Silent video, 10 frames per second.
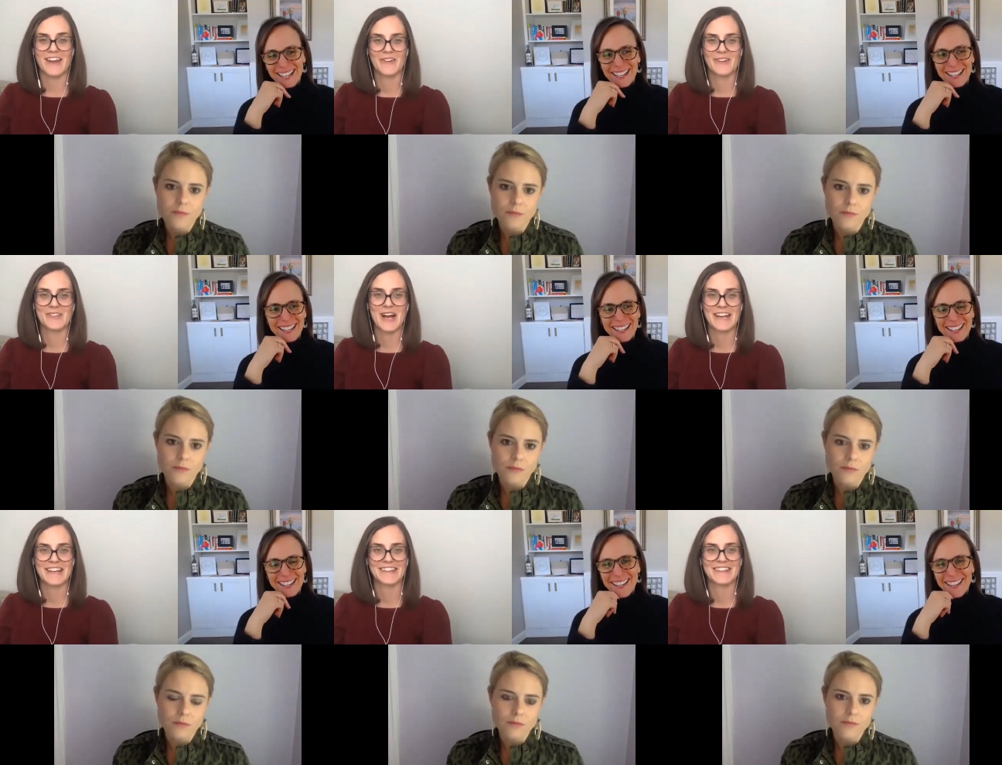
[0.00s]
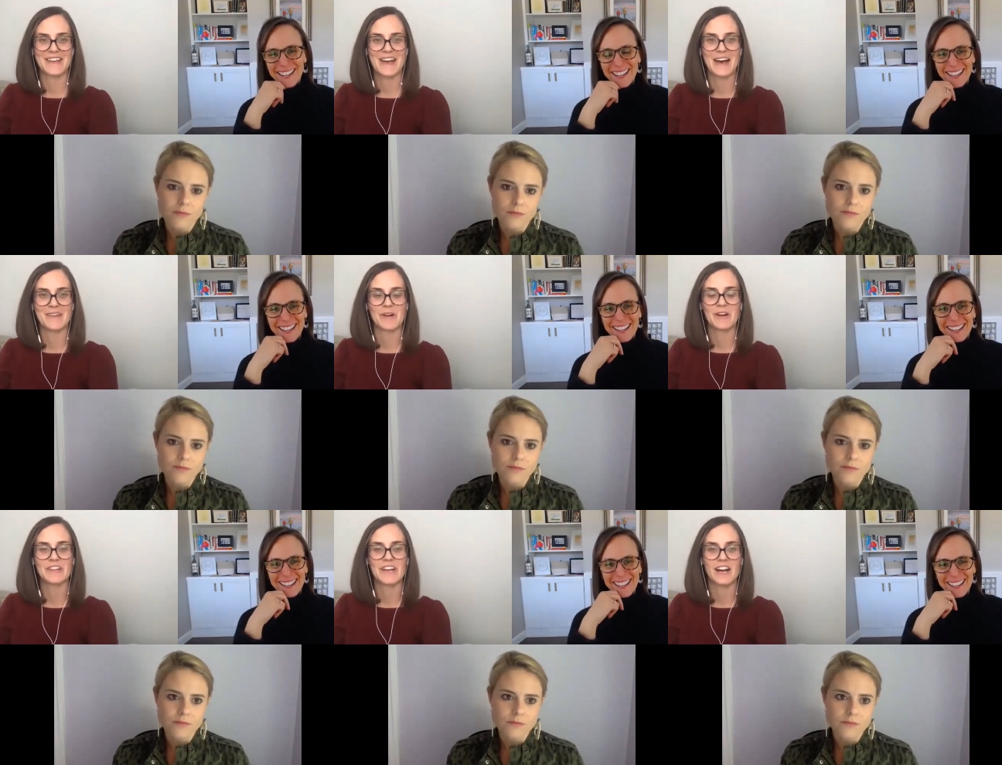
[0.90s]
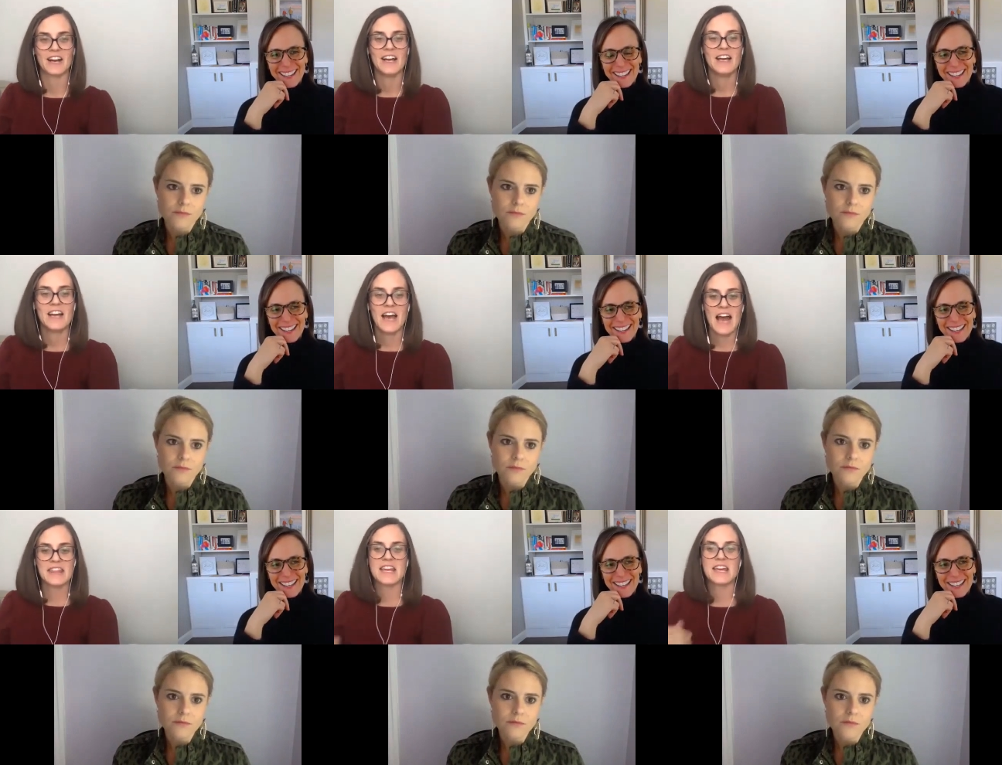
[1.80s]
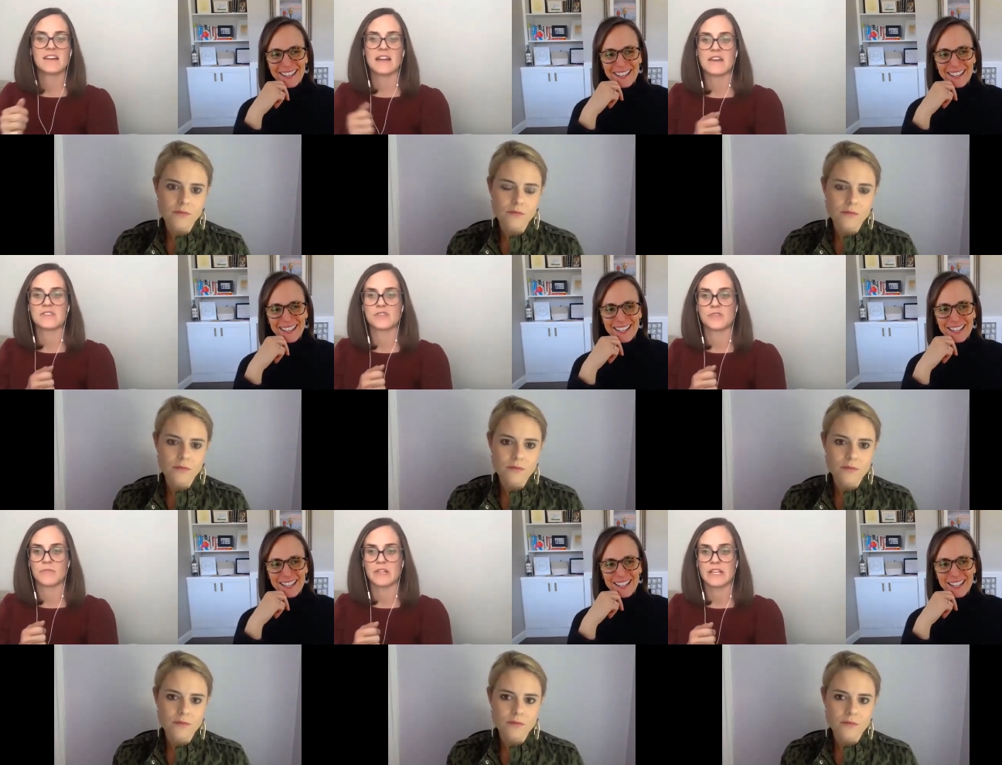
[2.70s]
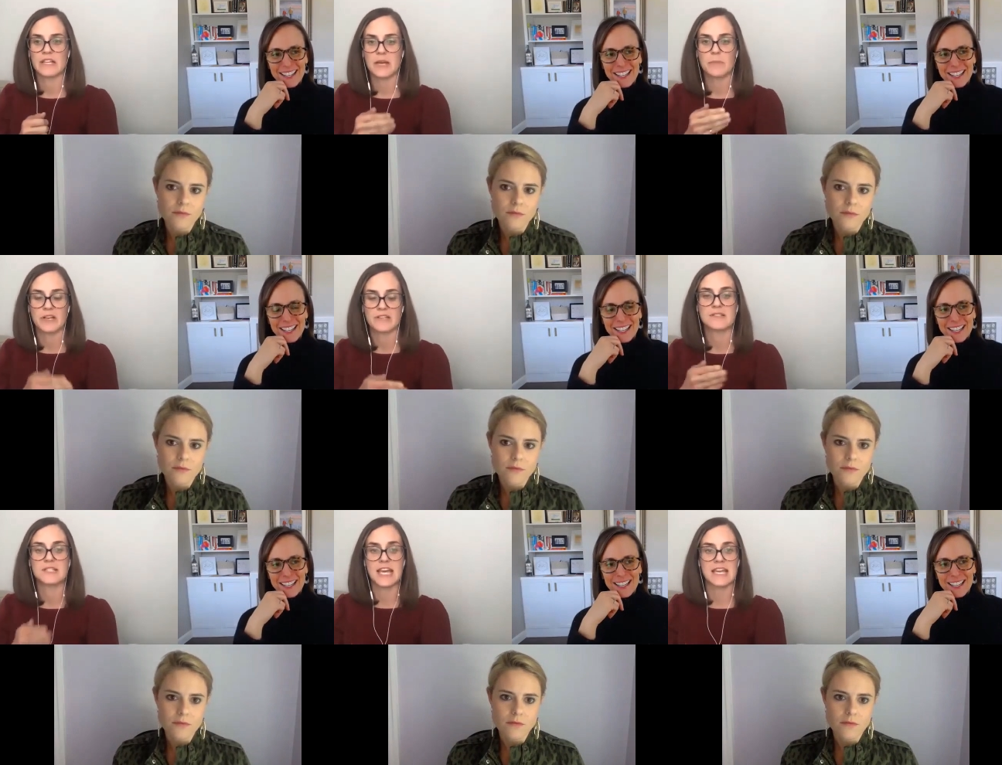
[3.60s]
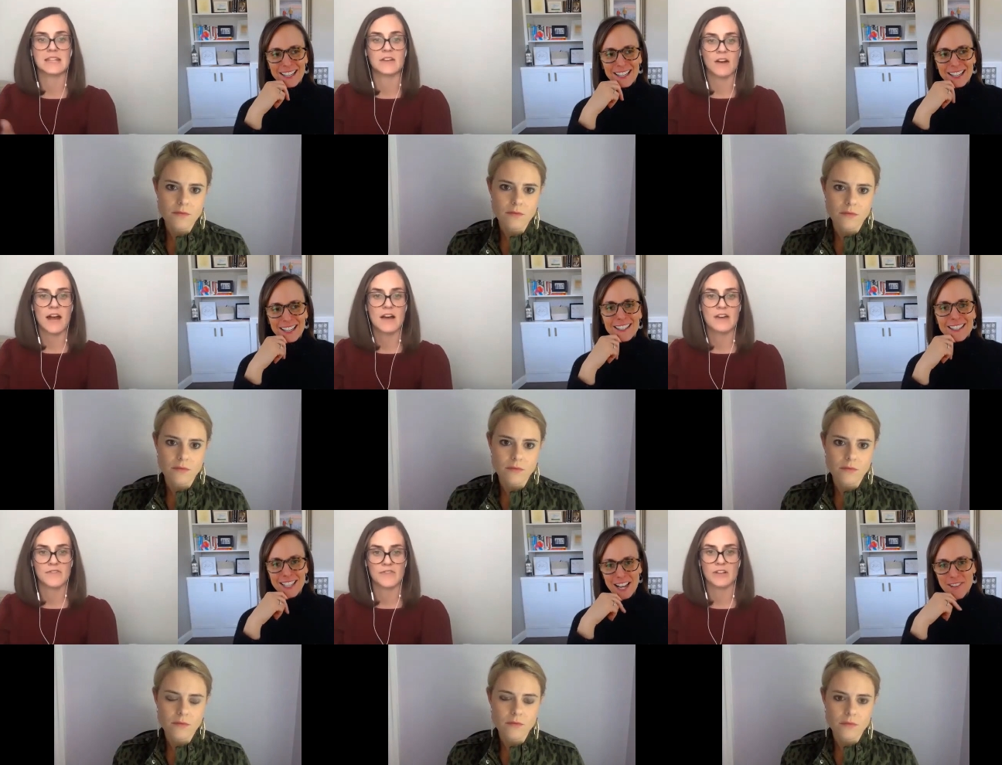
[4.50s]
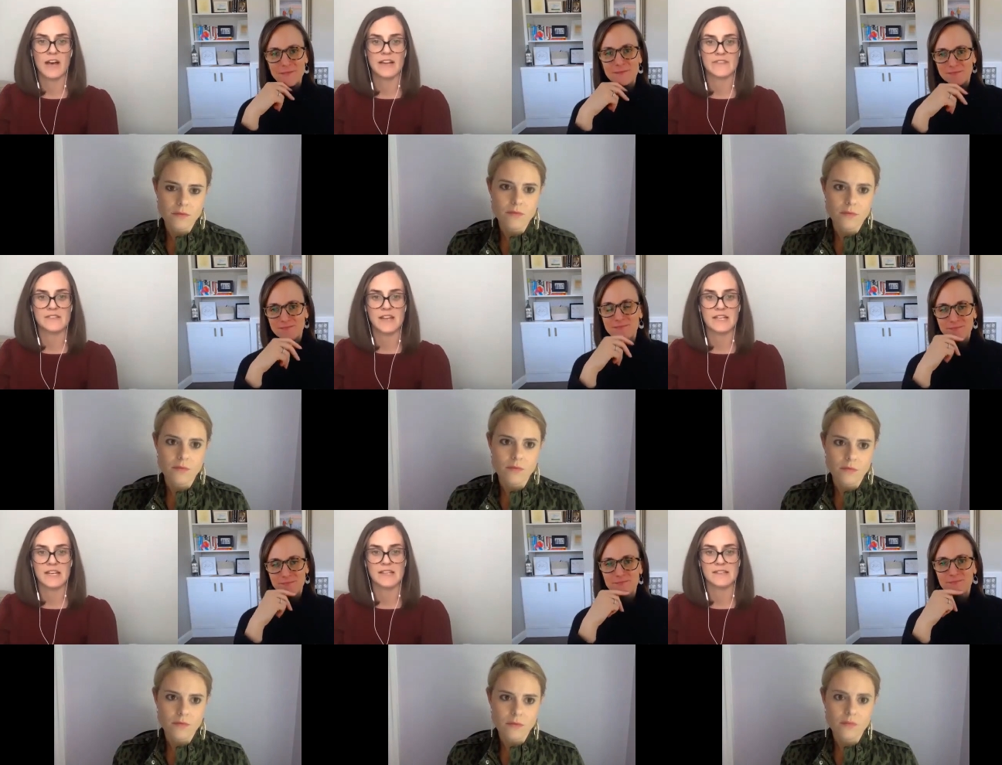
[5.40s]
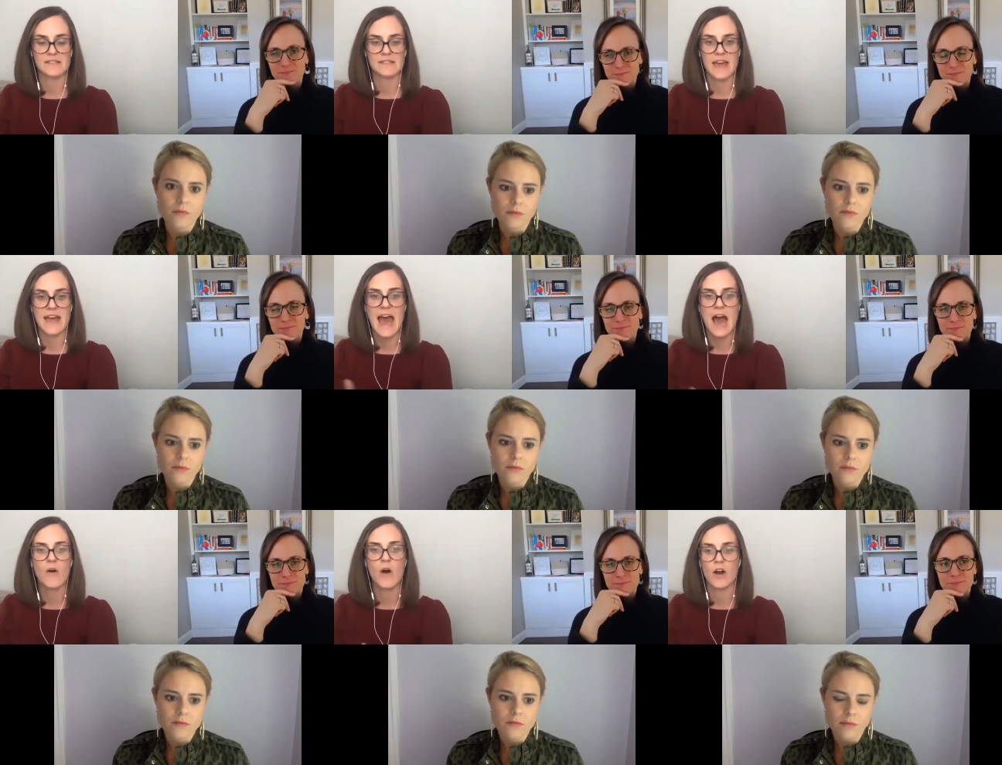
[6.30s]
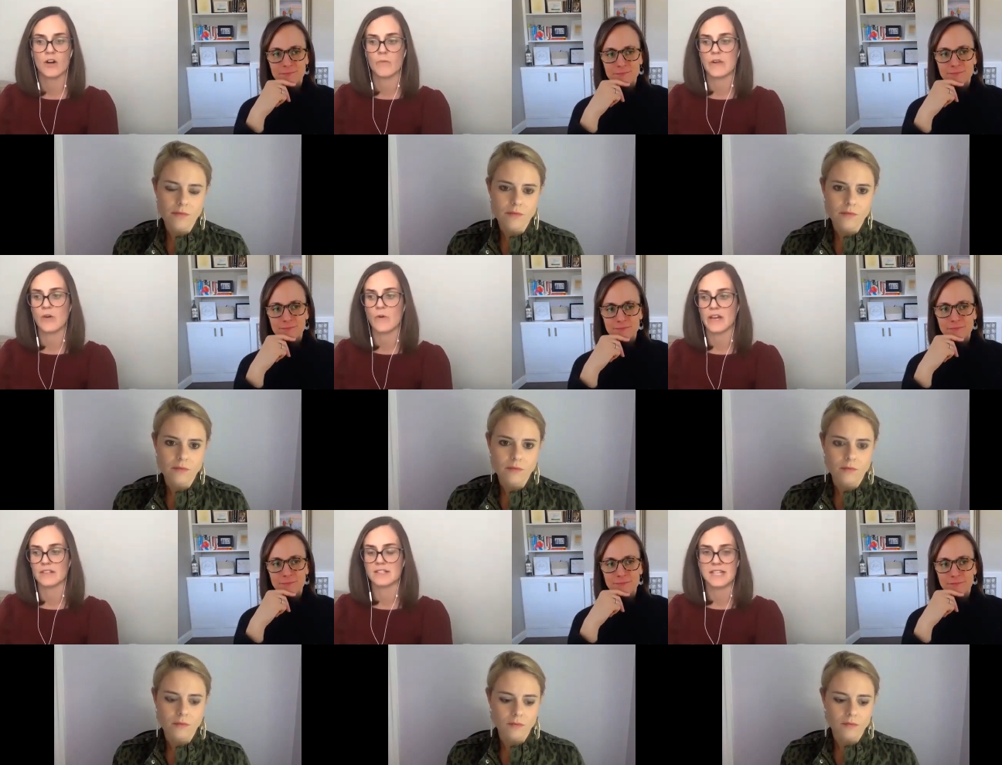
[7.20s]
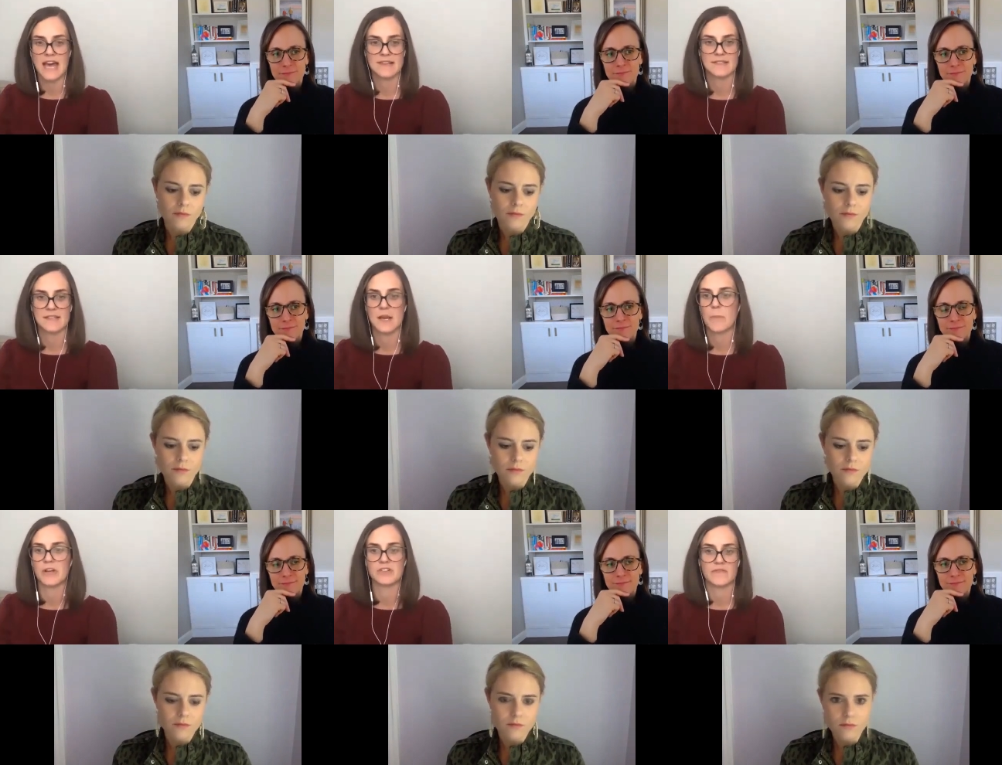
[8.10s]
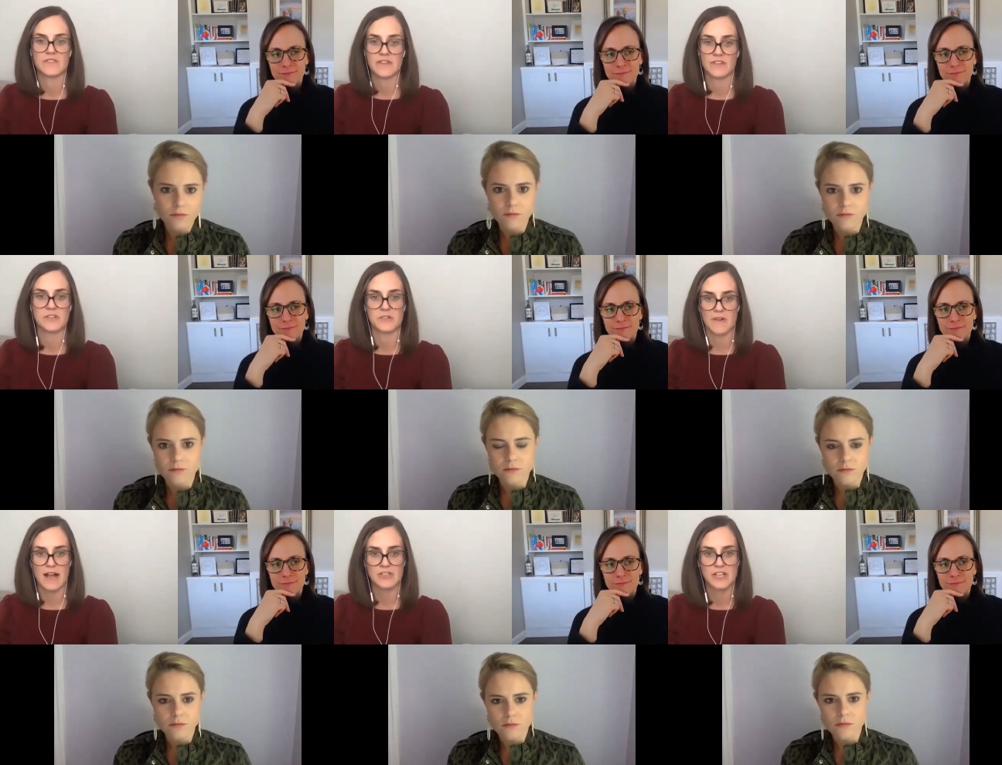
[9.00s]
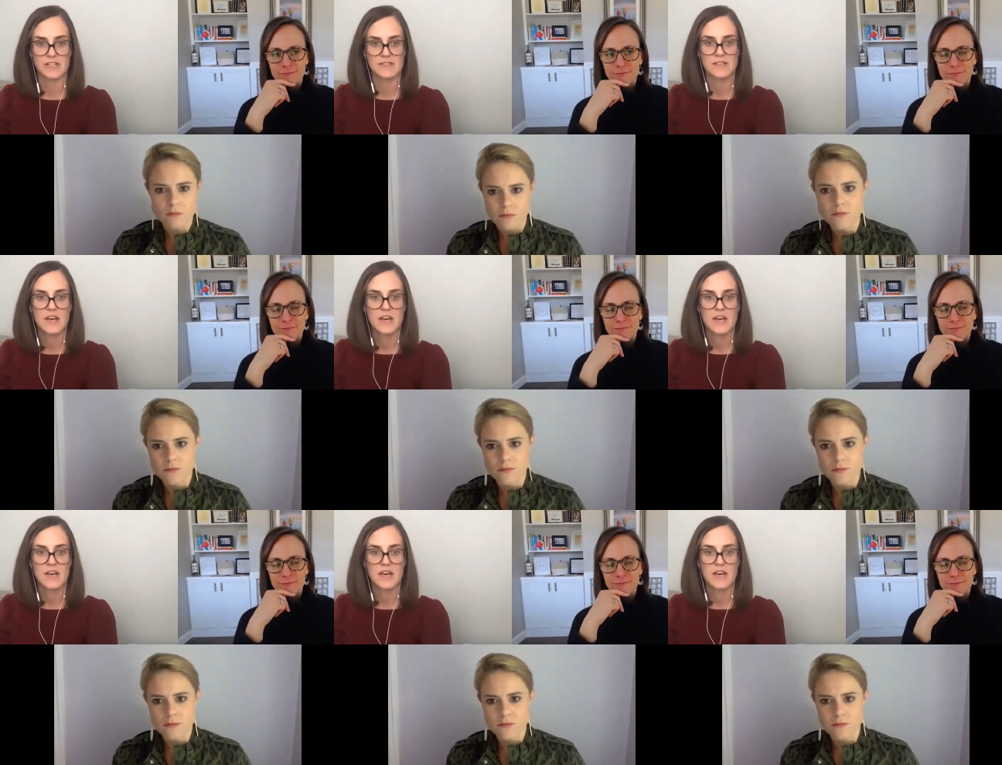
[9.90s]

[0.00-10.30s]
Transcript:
Speaker 1: we were talking um, earlier i think it allows you to really like put a stake in the ground for a lot of these ideas and say how are we going to test in a bunch of different directions